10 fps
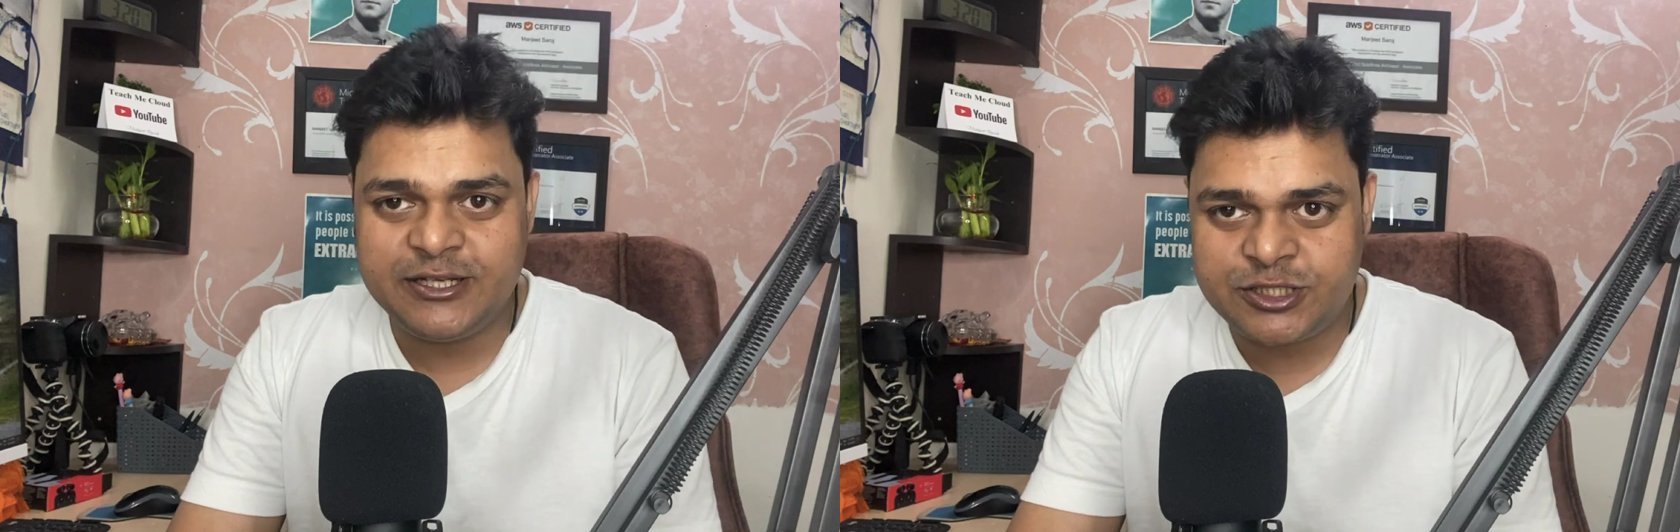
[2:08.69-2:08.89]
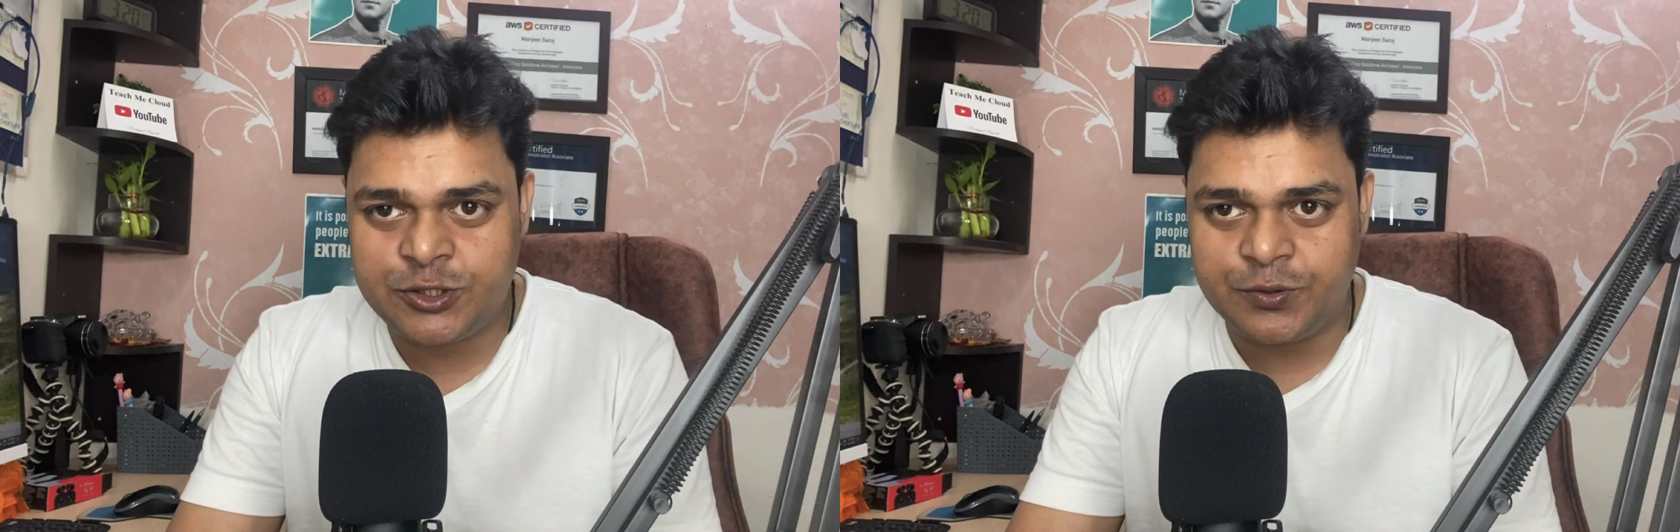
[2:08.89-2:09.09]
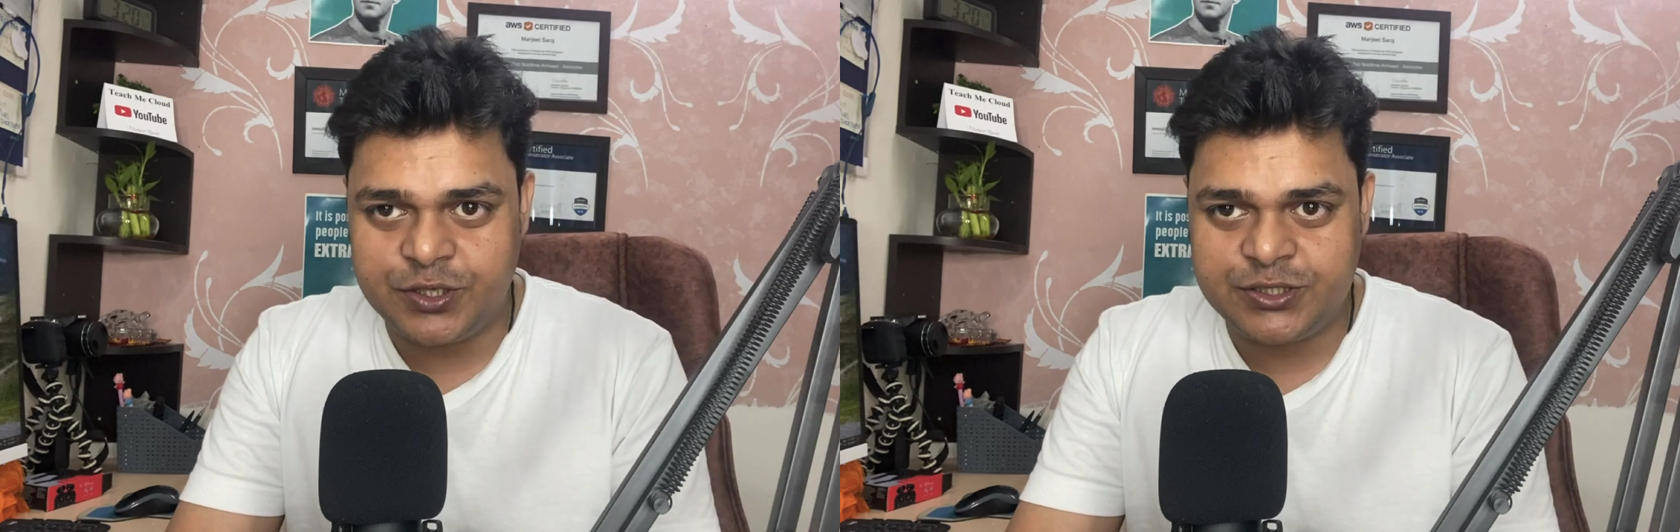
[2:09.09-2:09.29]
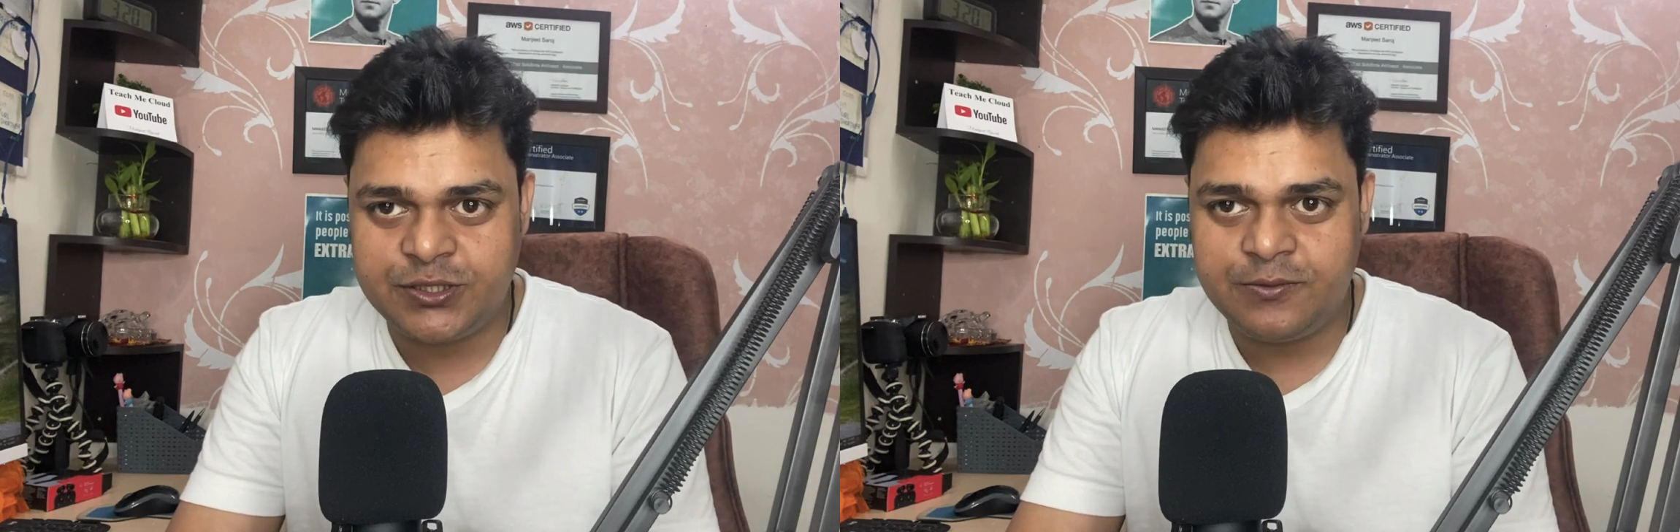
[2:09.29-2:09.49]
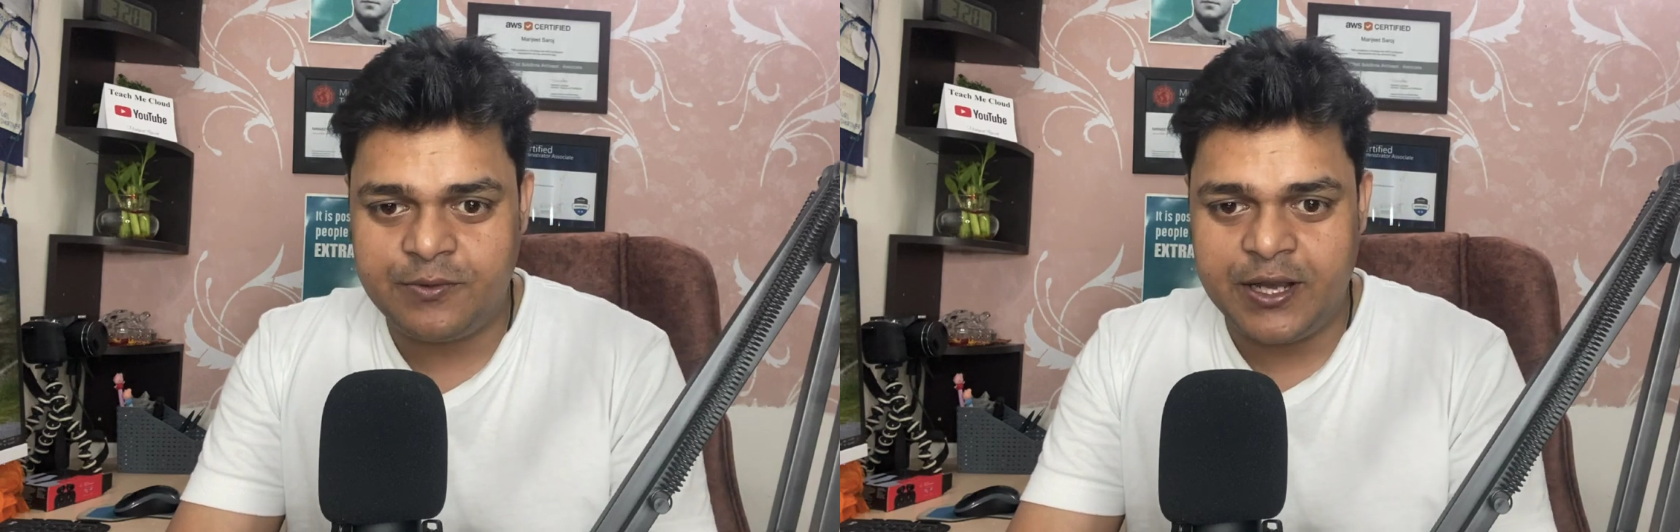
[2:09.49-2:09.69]
storage,
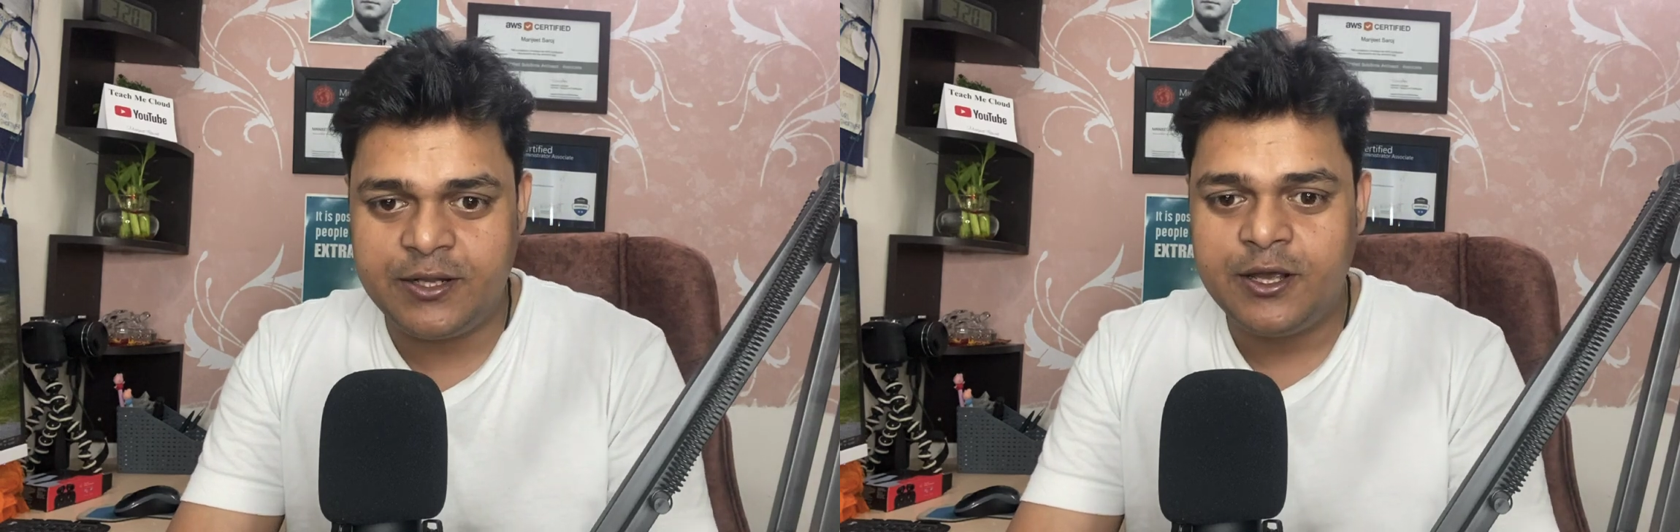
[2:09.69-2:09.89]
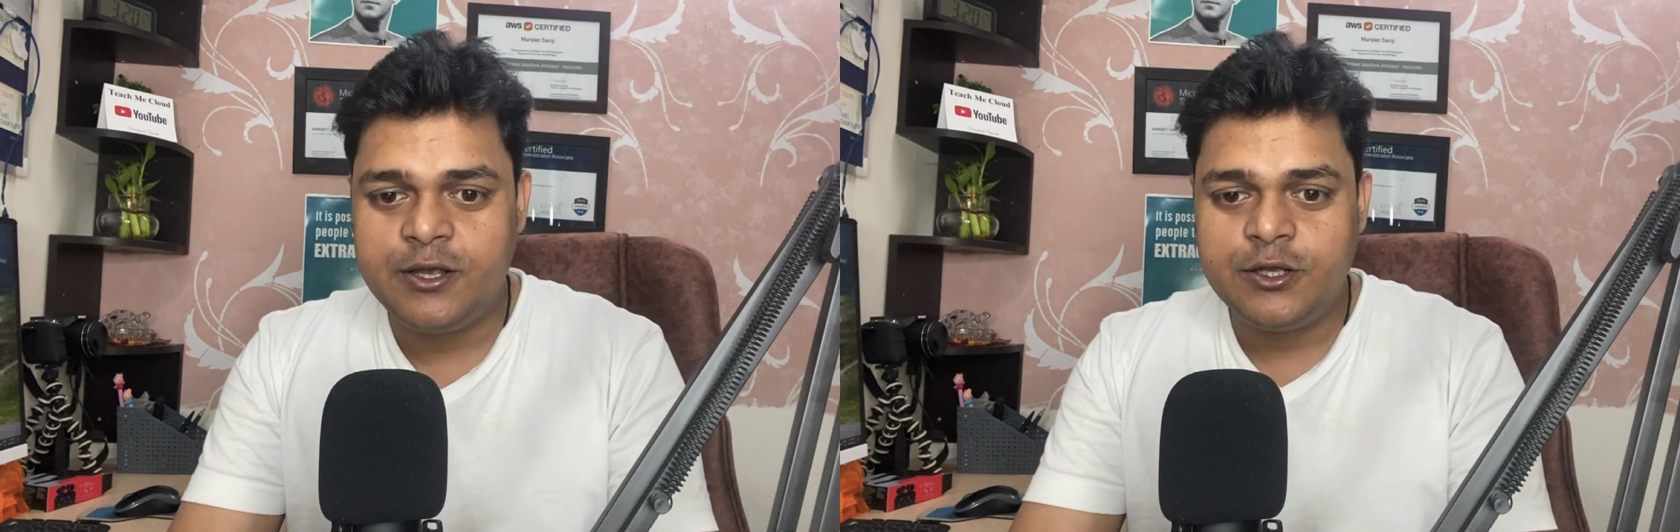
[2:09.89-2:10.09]
right?